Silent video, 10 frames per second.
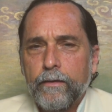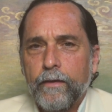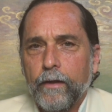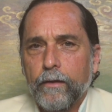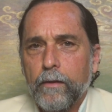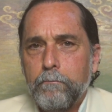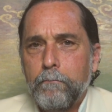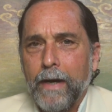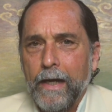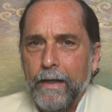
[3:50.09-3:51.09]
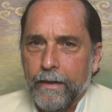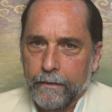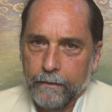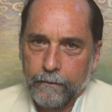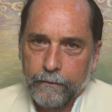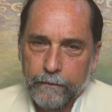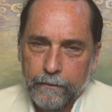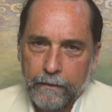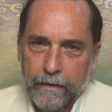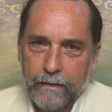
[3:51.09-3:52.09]
that the mind
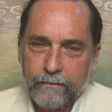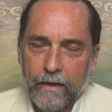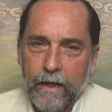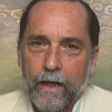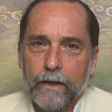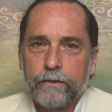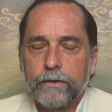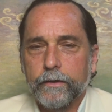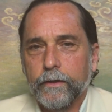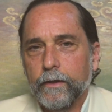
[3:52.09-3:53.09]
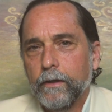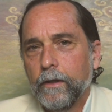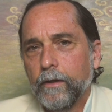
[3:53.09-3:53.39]
is actually